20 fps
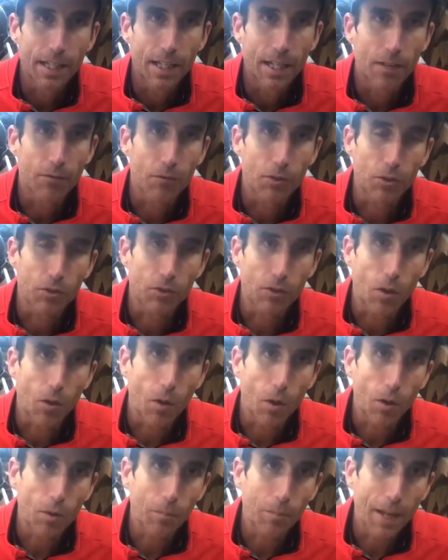If there's the
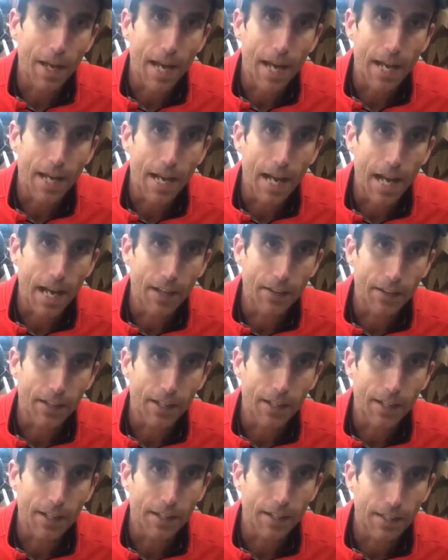old pad on
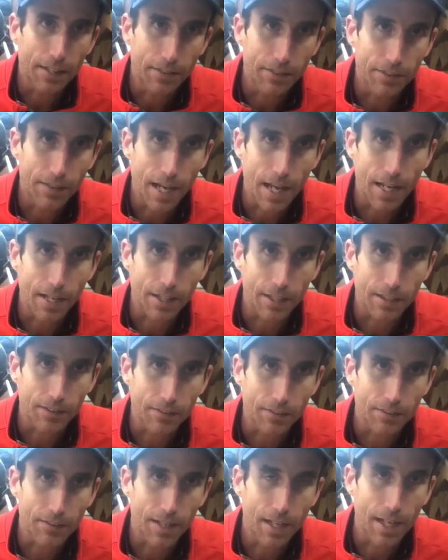there, it's not going to
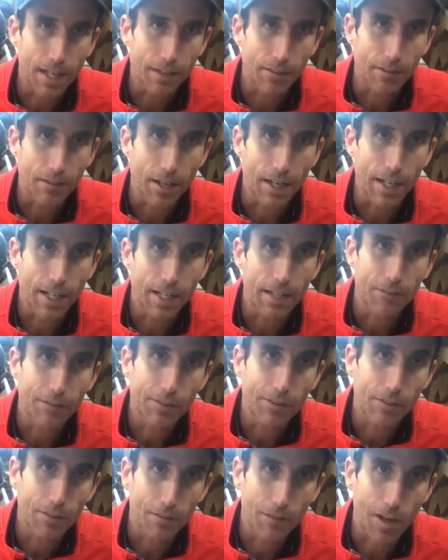stick, right? And if
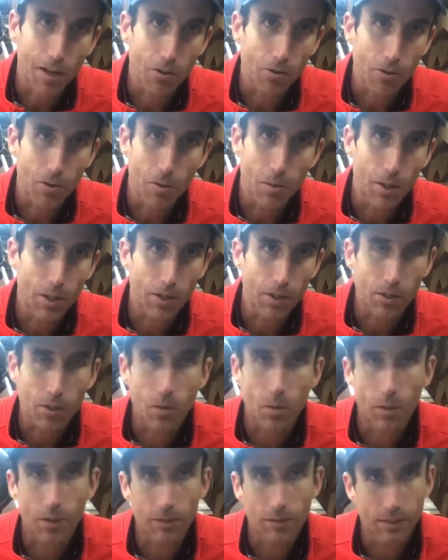it's a Velcro one, of
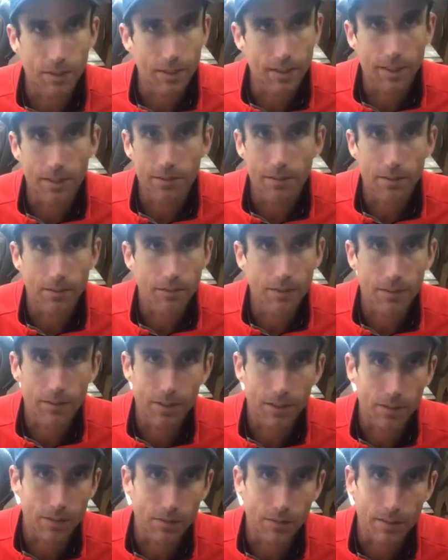course adhesive isn't
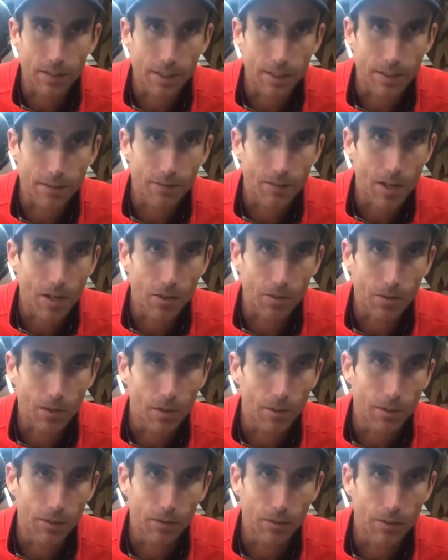going to stick to
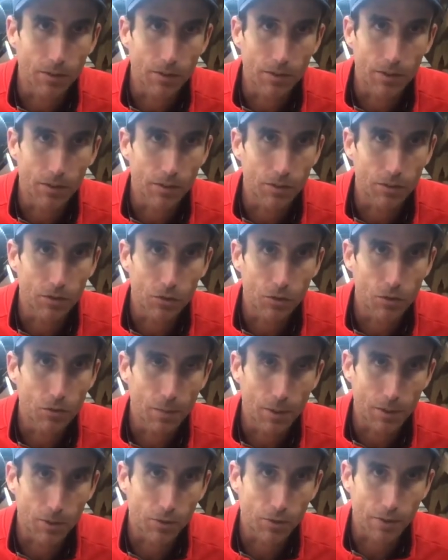Velcro. There's too
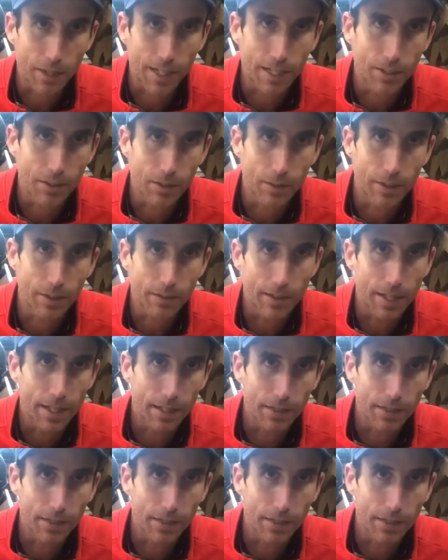much grain to it, right?